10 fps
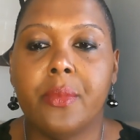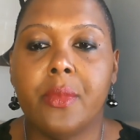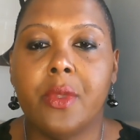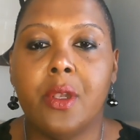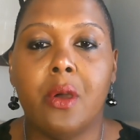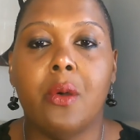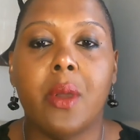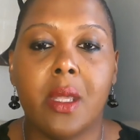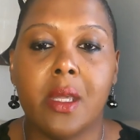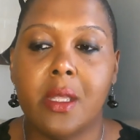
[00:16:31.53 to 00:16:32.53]

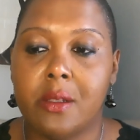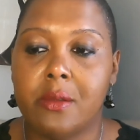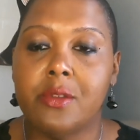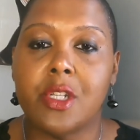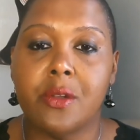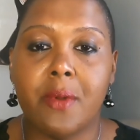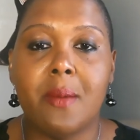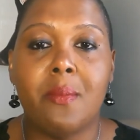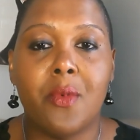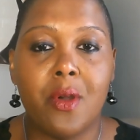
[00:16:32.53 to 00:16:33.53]
it can
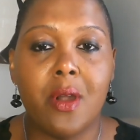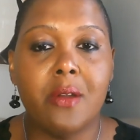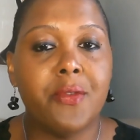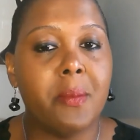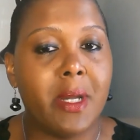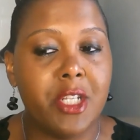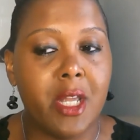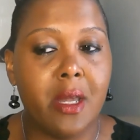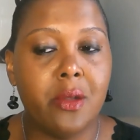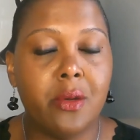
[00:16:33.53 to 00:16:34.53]
generate more for my
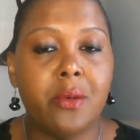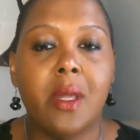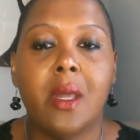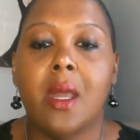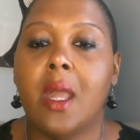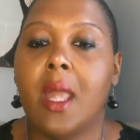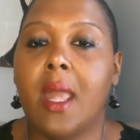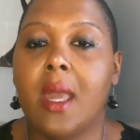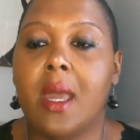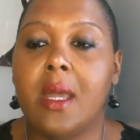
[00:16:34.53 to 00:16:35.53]
channel,
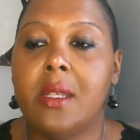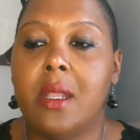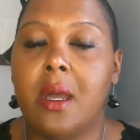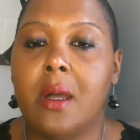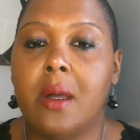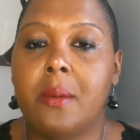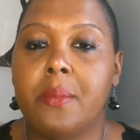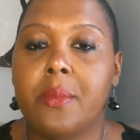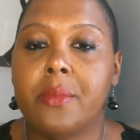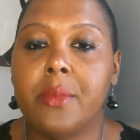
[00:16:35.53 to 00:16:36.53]
and
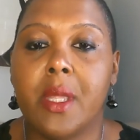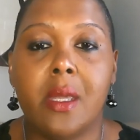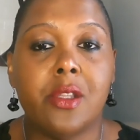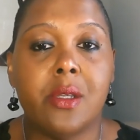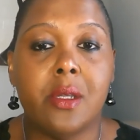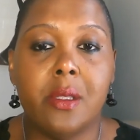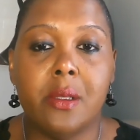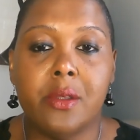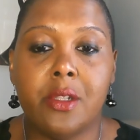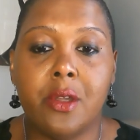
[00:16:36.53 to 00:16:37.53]
hit
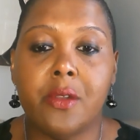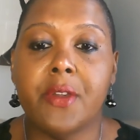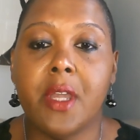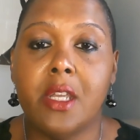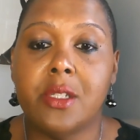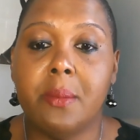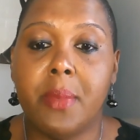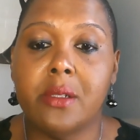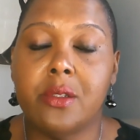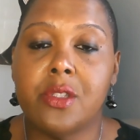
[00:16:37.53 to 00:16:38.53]
the notification
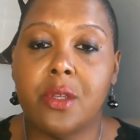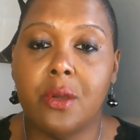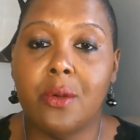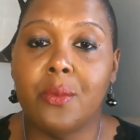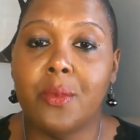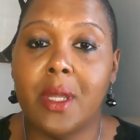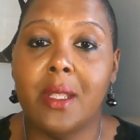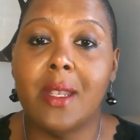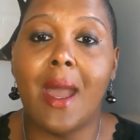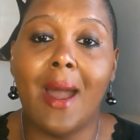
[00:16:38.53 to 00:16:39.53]
button so
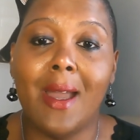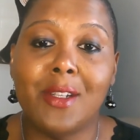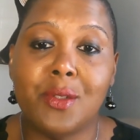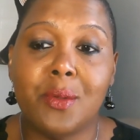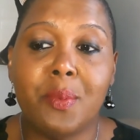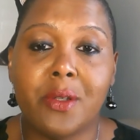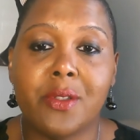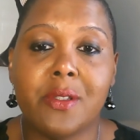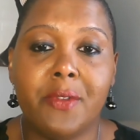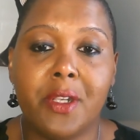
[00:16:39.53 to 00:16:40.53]
when I do
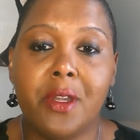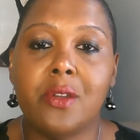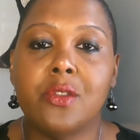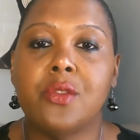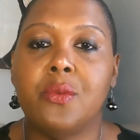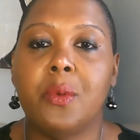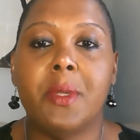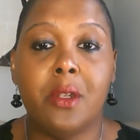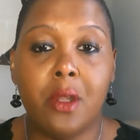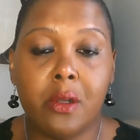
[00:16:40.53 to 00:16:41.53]
post some videos, you will
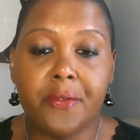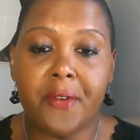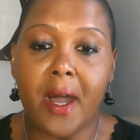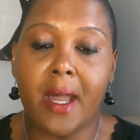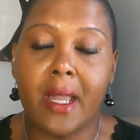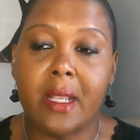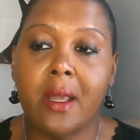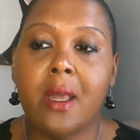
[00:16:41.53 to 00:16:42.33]
be notified